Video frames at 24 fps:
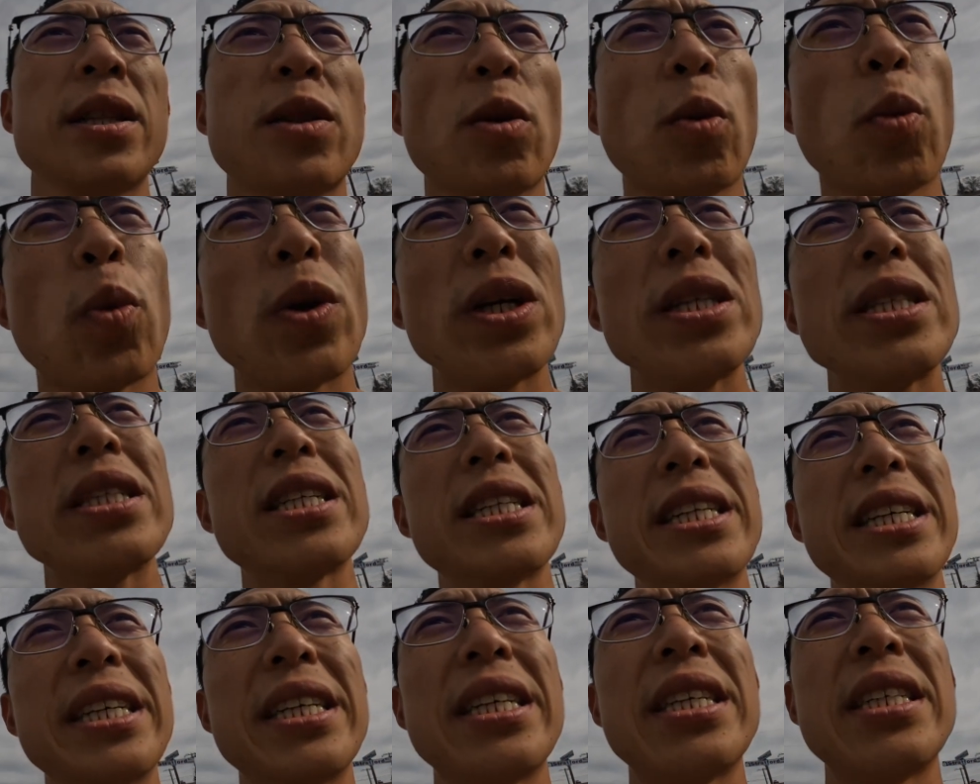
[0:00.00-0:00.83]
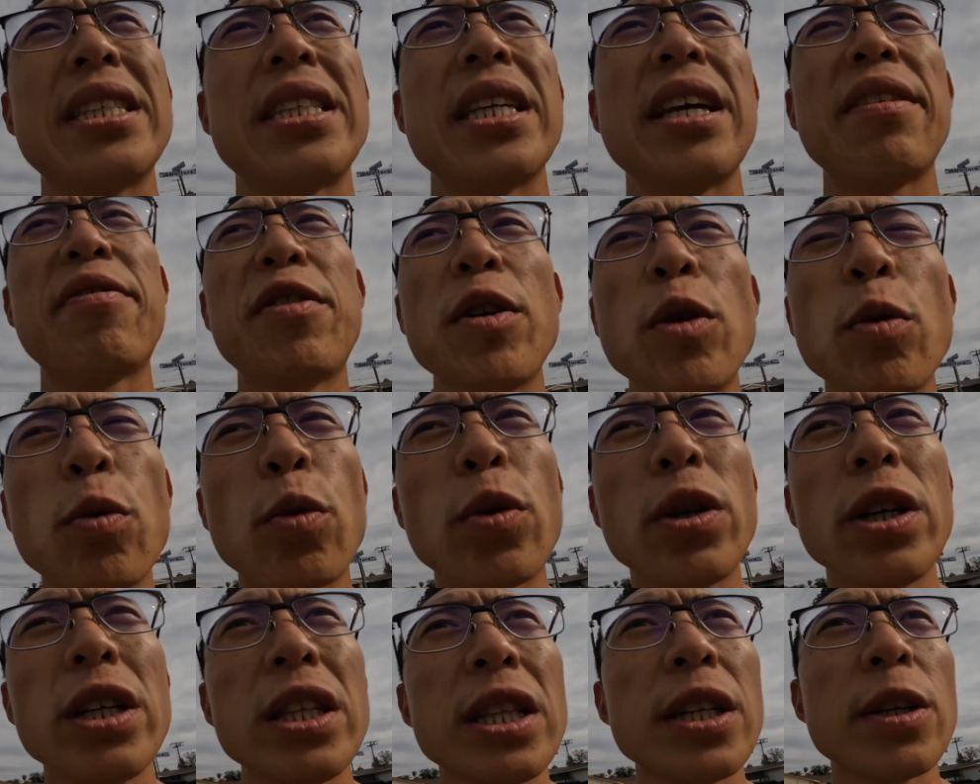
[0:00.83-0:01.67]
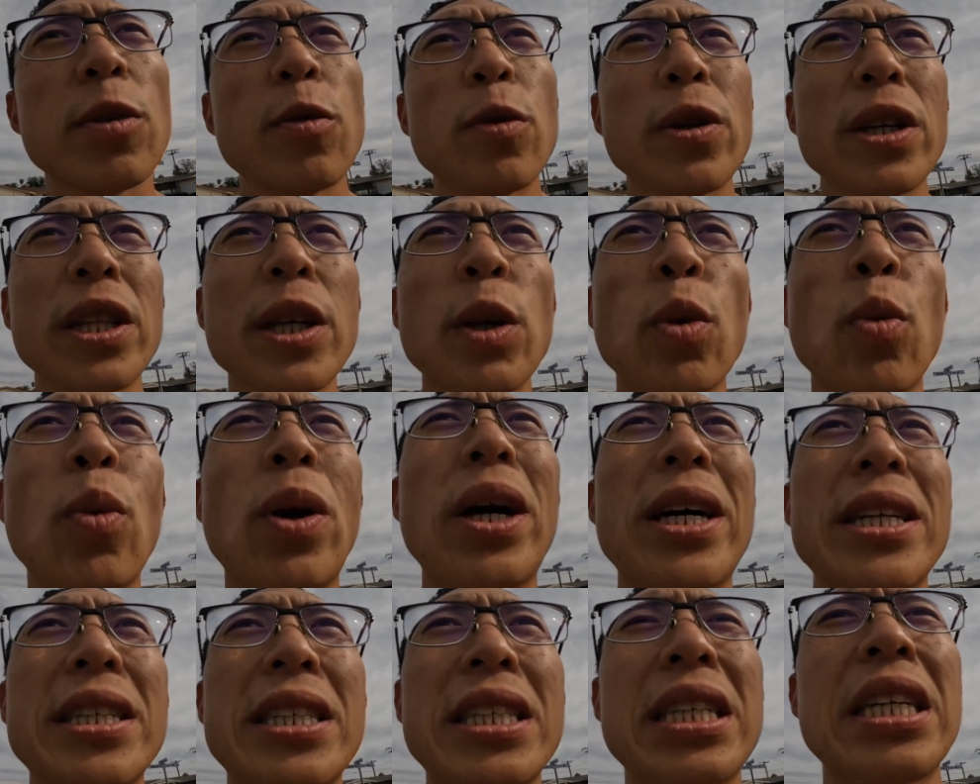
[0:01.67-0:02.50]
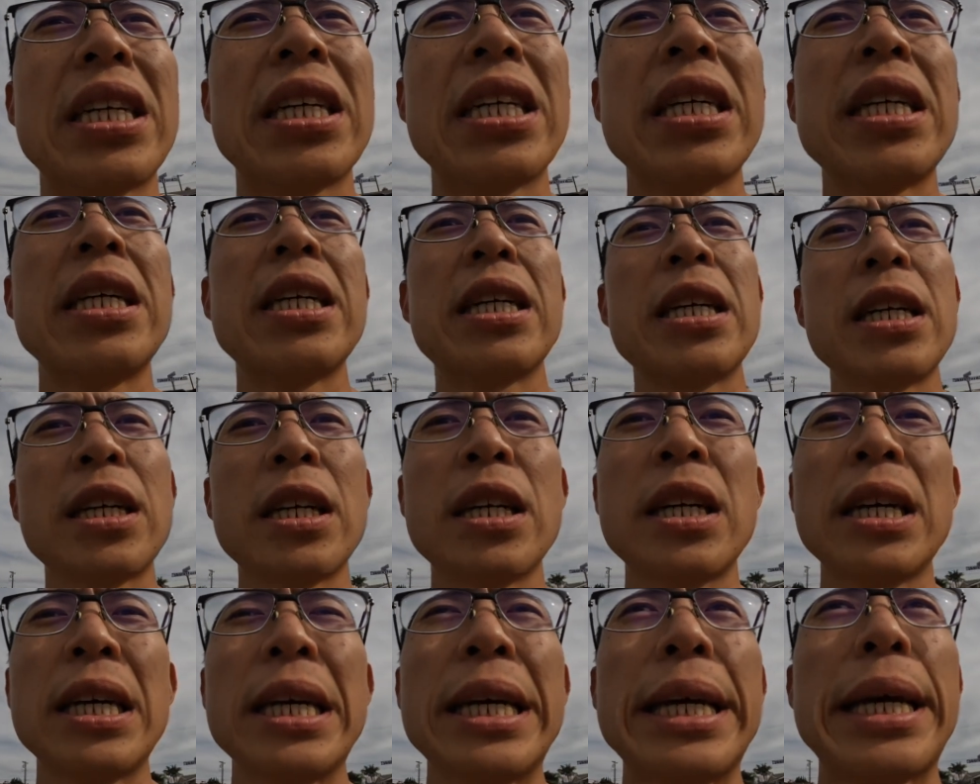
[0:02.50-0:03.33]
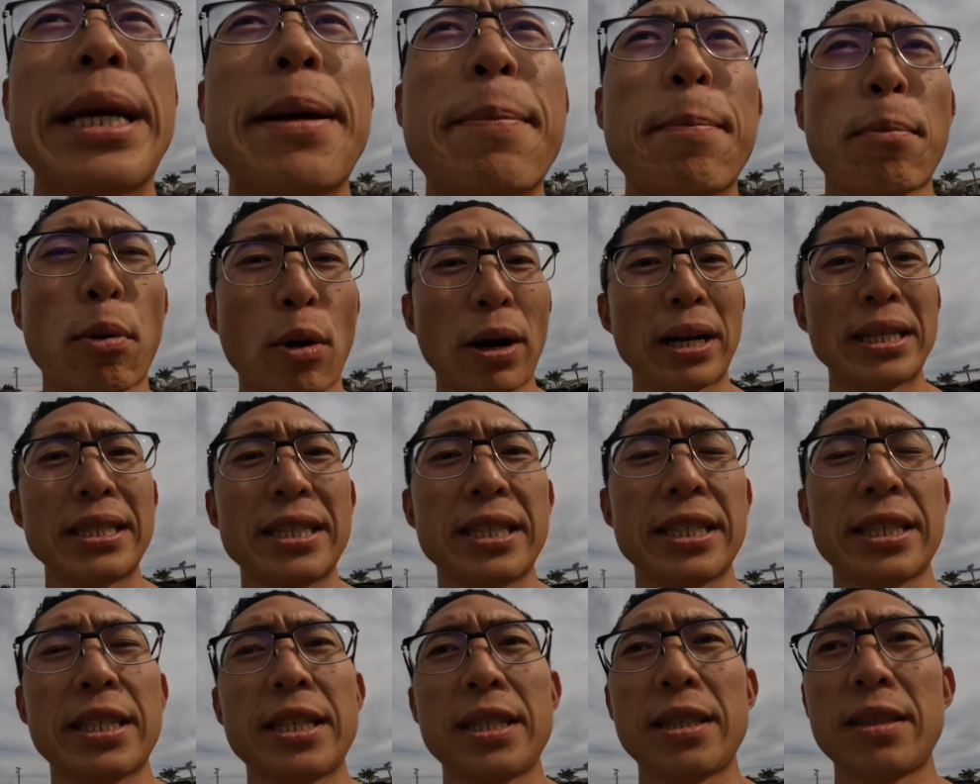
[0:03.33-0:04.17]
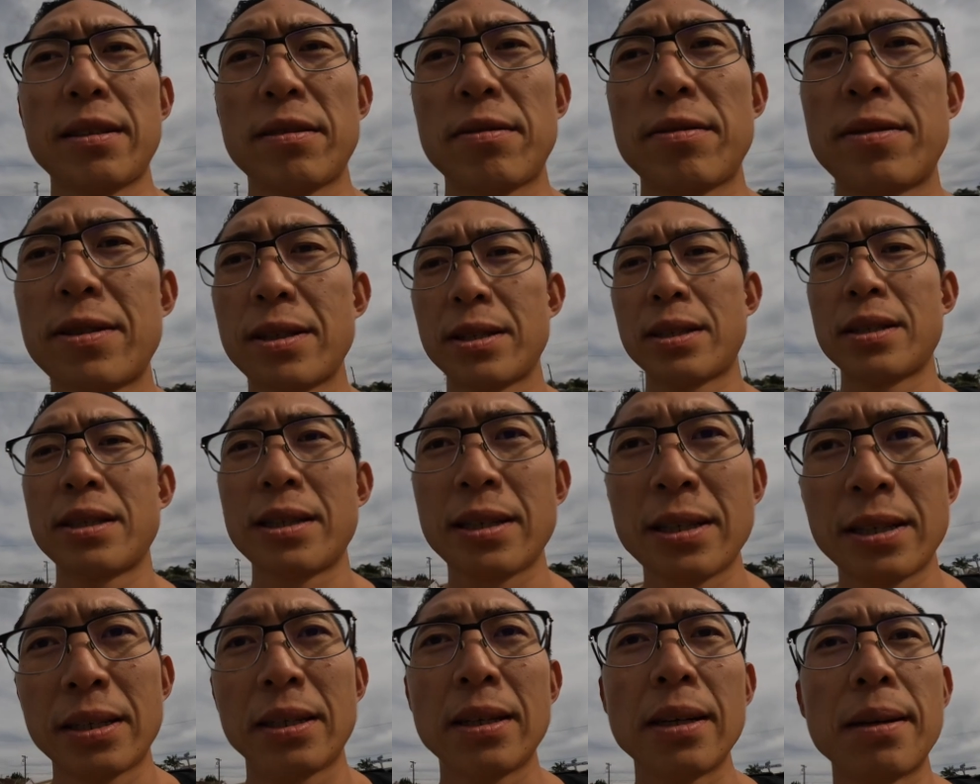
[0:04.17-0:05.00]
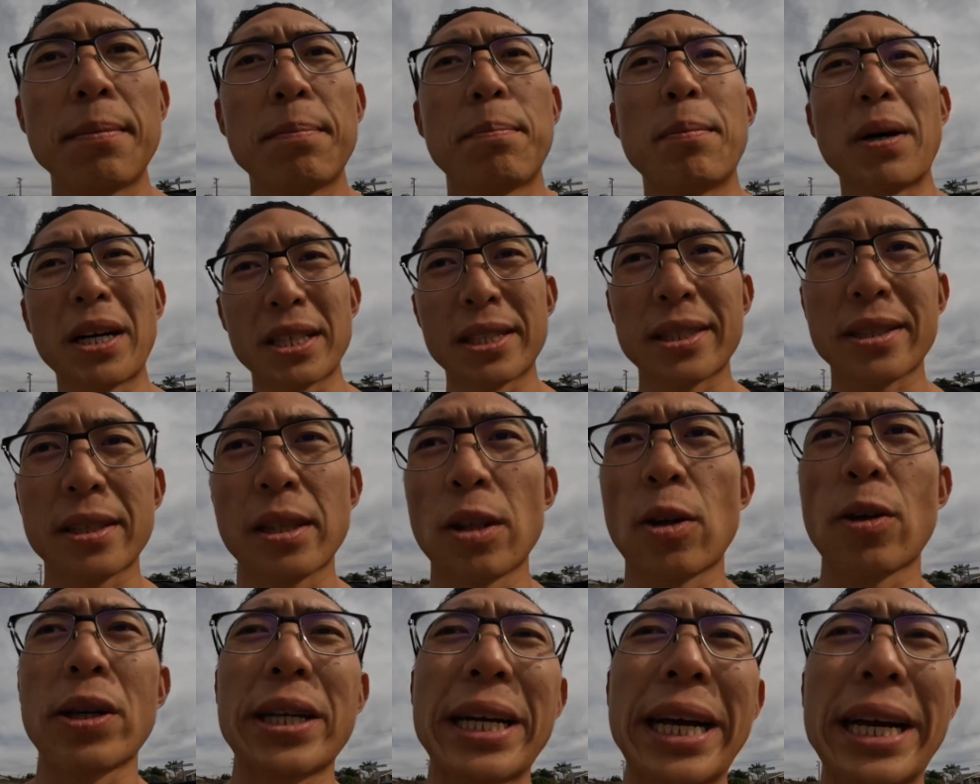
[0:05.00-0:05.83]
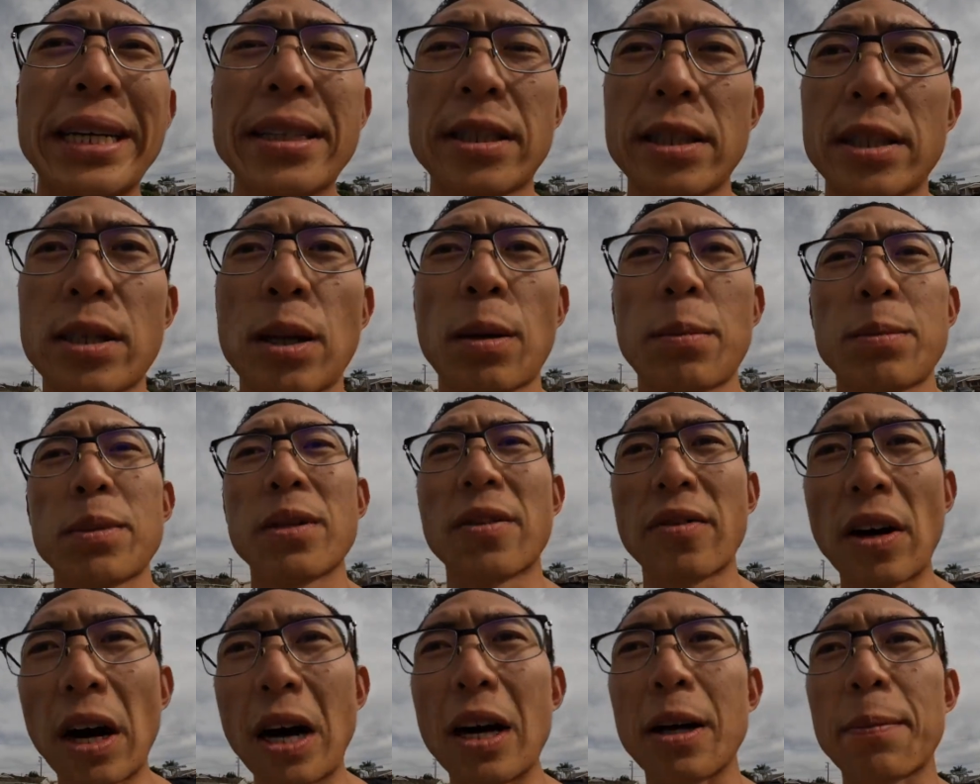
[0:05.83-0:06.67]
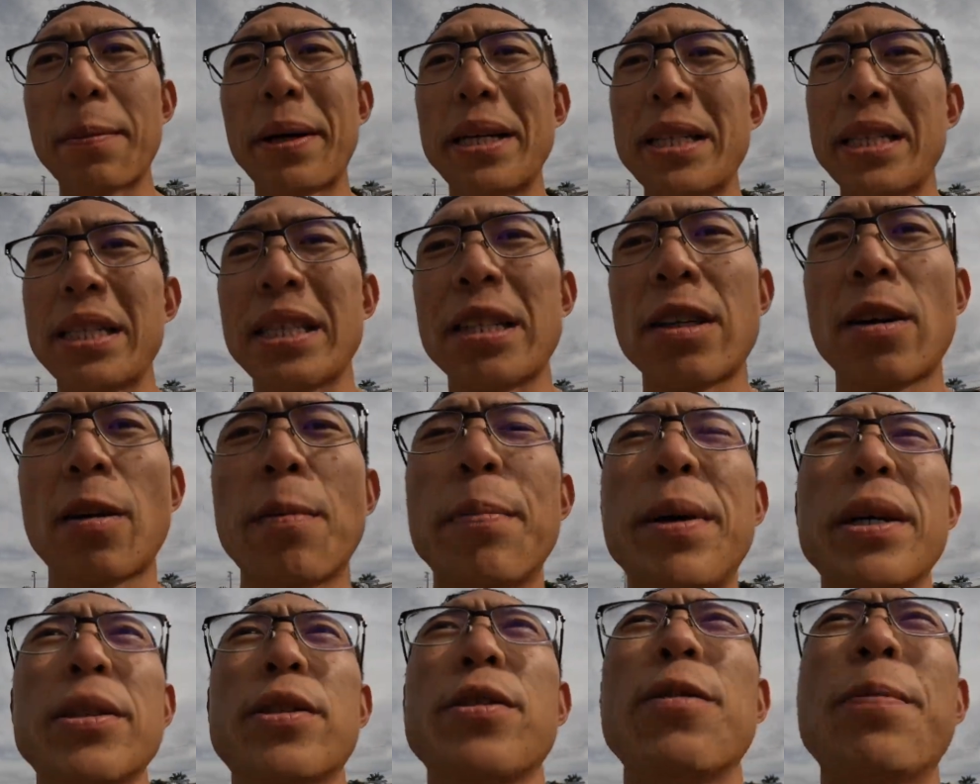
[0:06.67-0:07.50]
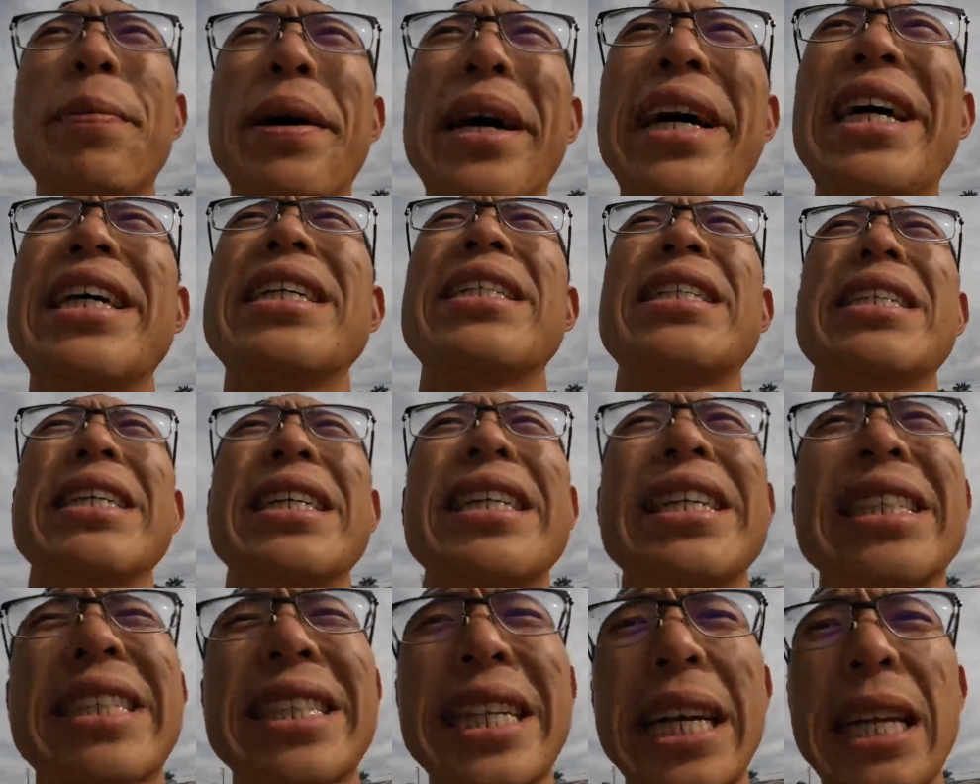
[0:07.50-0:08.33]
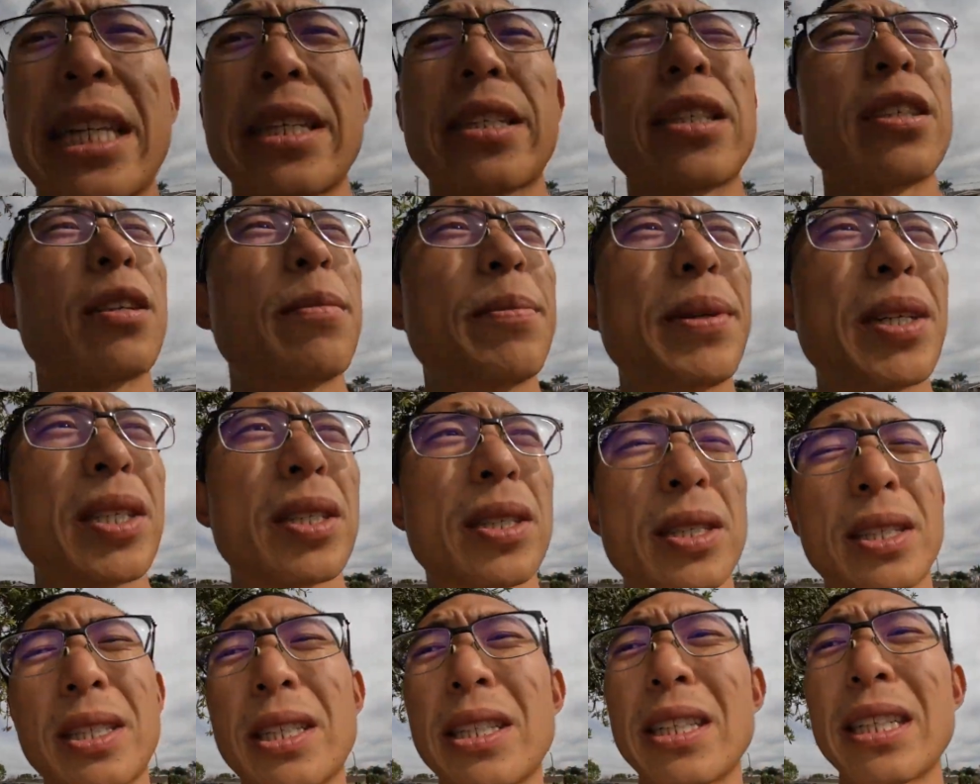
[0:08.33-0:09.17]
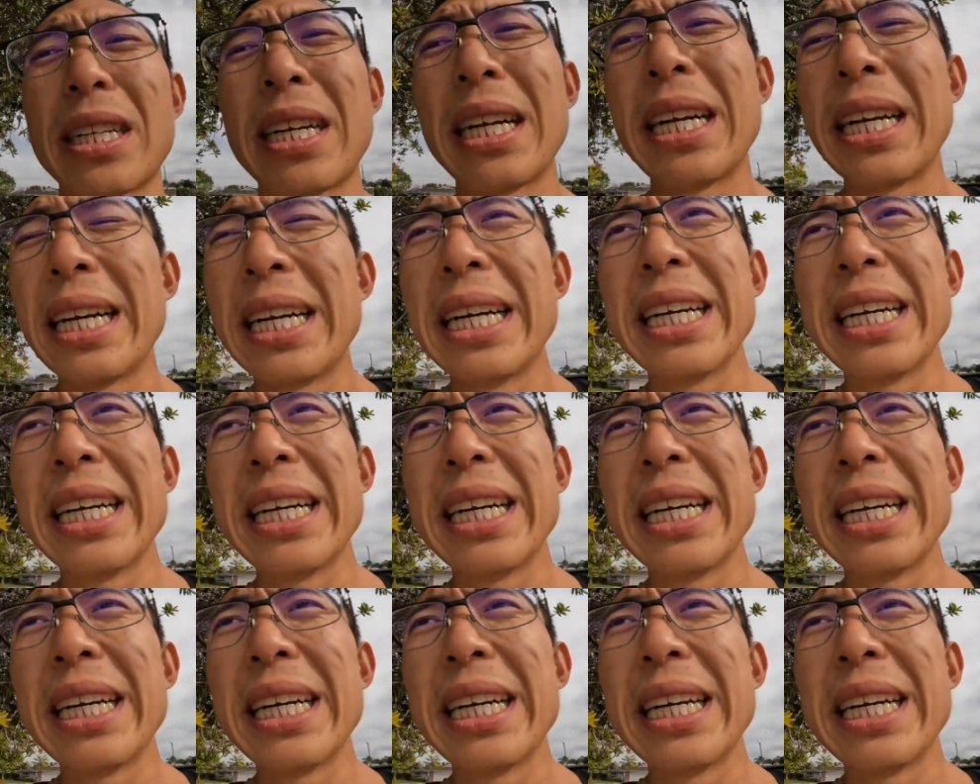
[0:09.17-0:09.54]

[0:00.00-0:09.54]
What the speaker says: The reason is, if you really, really want impressive muscular gains in terms of augmenting your muscle mass, skeletal muscle,